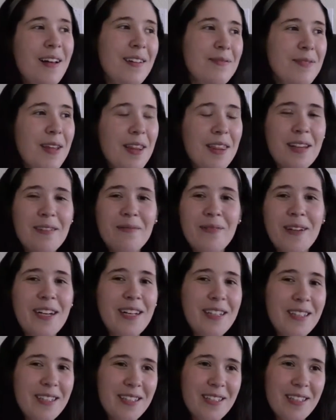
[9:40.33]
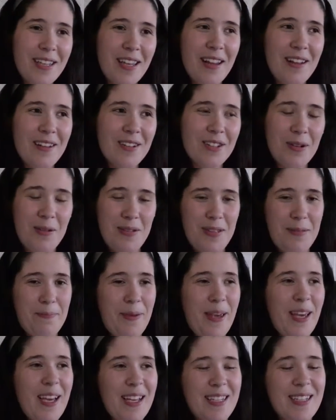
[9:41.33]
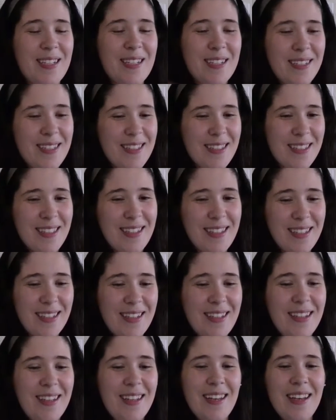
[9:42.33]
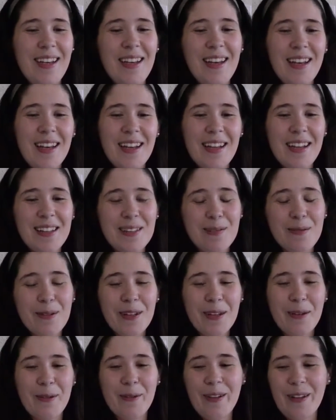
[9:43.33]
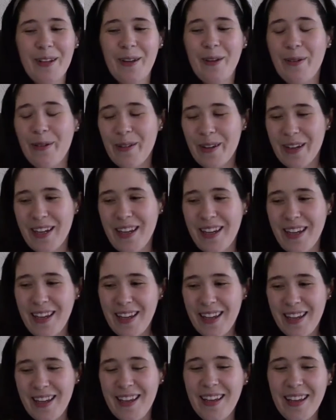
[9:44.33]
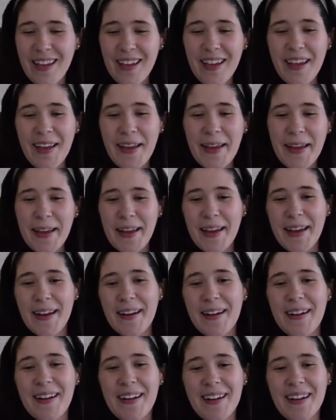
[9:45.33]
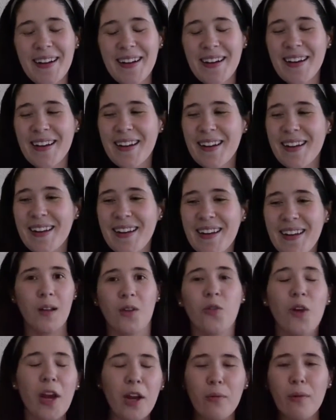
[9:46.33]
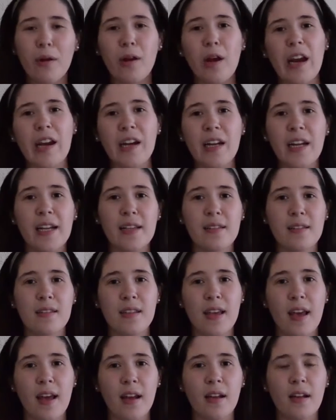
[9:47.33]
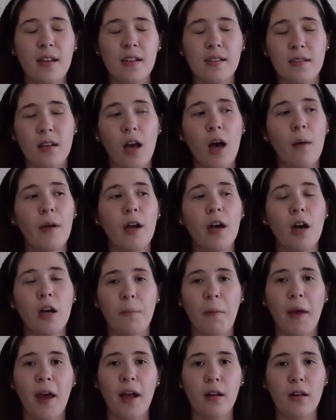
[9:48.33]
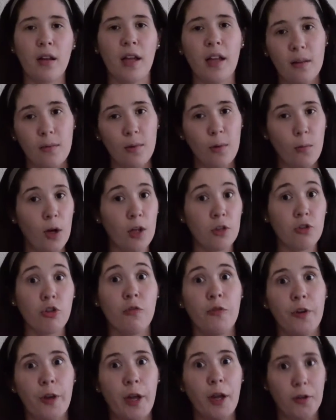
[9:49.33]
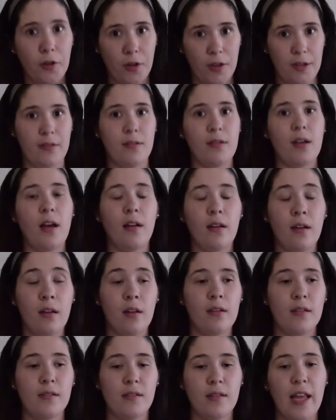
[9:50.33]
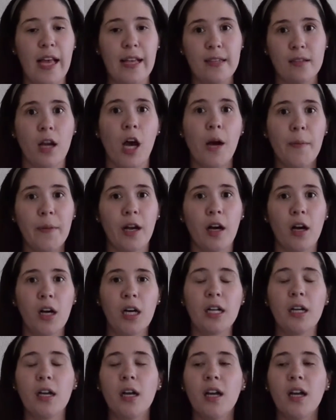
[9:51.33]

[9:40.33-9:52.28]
nothing much, and shows the pictures. It's really, really funny. Oh, God. Craig McCracken has said in his Comic-Con panel at Wander Over Yonder this last Comic-Con